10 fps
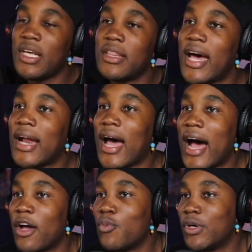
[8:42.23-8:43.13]
that
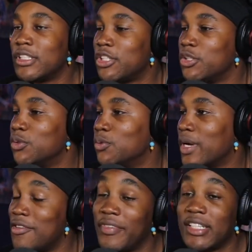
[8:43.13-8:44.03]
I want to
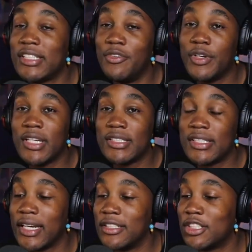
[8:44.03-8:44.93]
invest in real
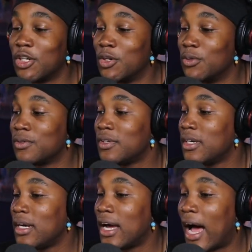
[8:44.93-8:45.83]
estate. So
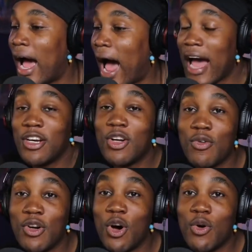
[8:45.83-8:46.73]
I
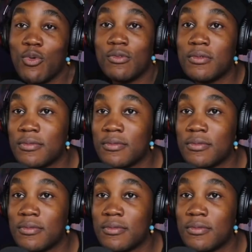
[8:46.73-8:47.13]
don't know.